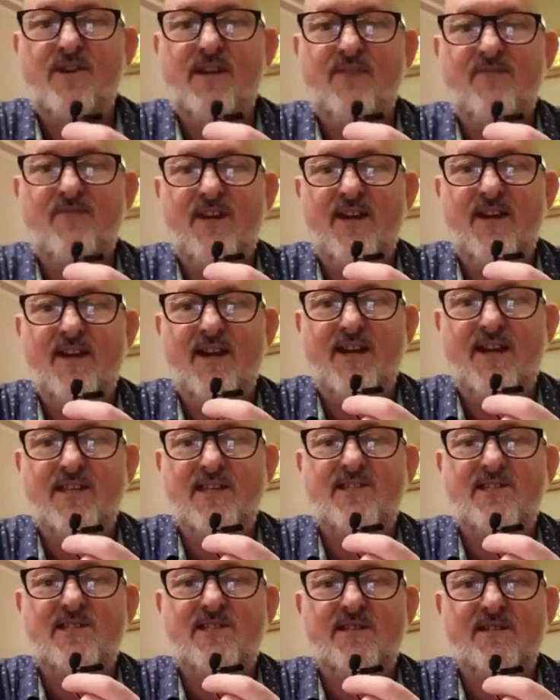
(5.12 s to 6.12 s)
evening,
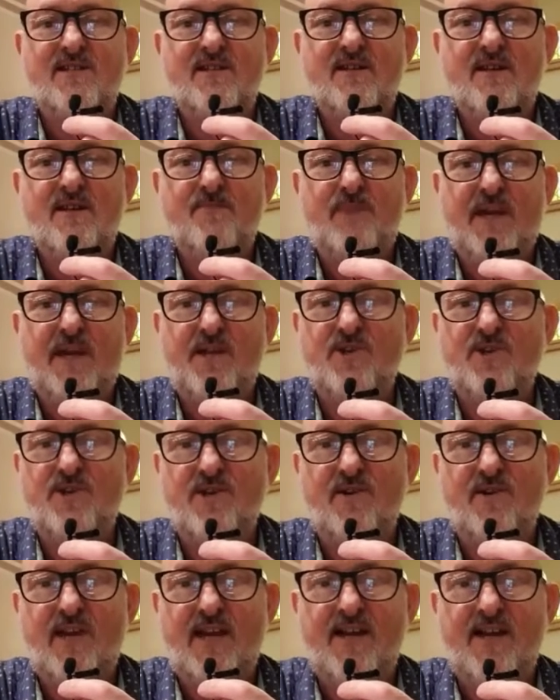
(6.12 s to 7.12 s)
it's Peter
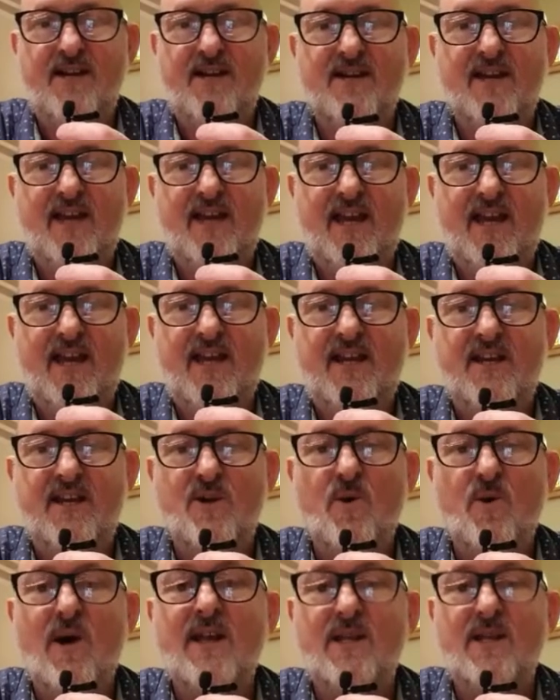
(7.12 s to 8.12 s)
Jew here in
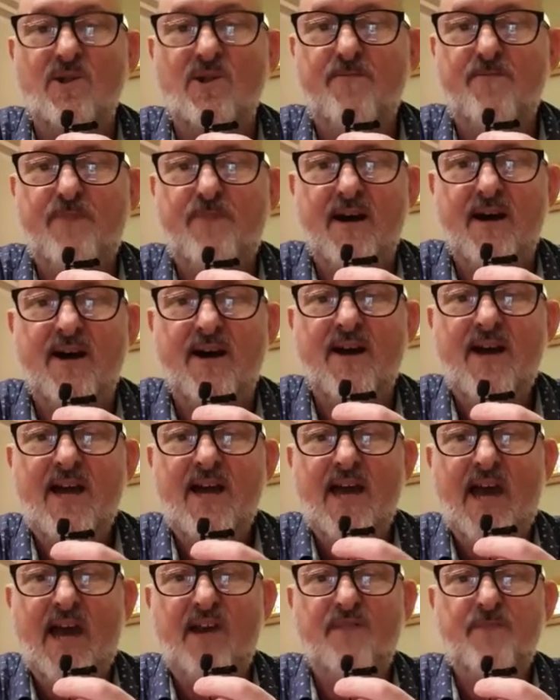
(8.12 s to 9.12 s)
Kuala Lumpur,
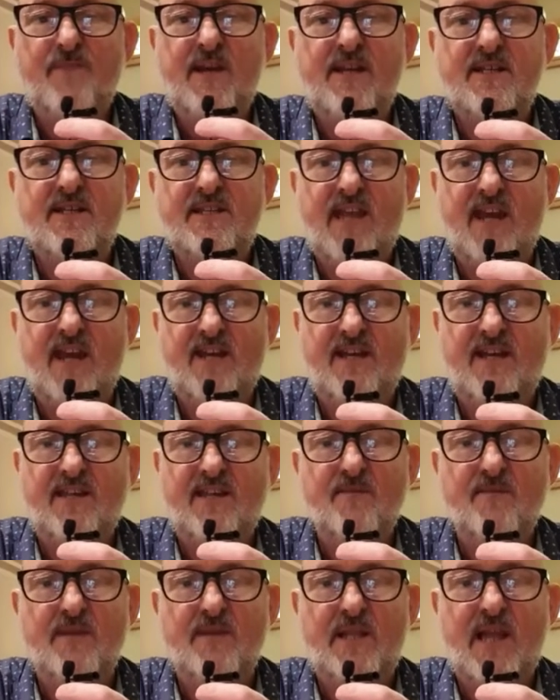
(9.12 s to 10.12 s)
and I've been attending
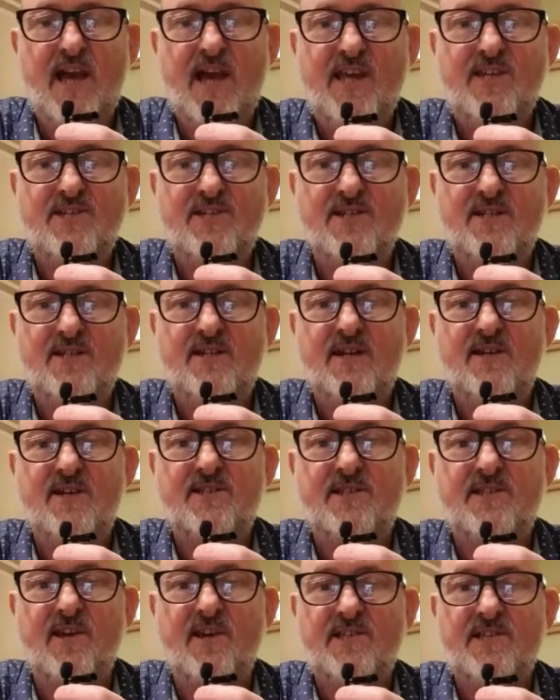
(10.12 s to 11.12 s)
the Malaysian
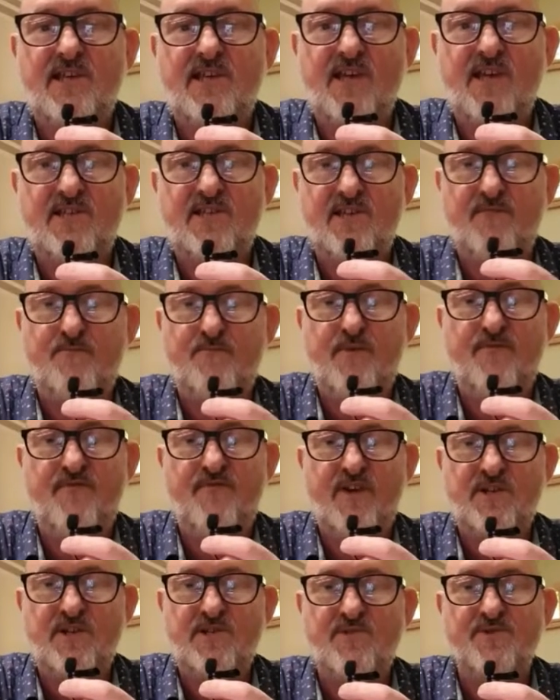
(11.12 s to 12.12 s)
Association of
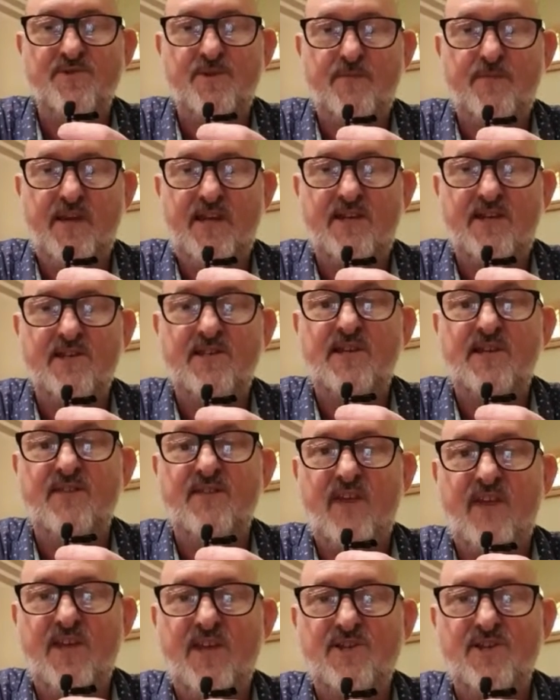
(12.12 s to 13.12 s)
Professional Speakers
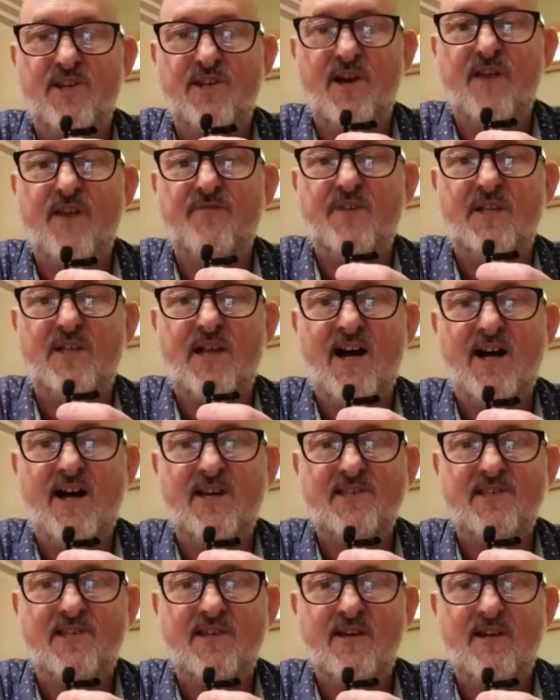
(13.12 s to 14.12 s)
convention over the
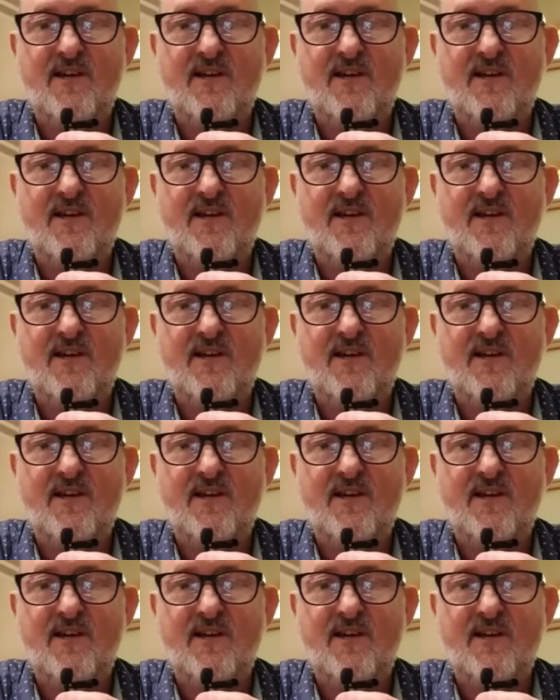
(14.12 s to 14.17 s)
last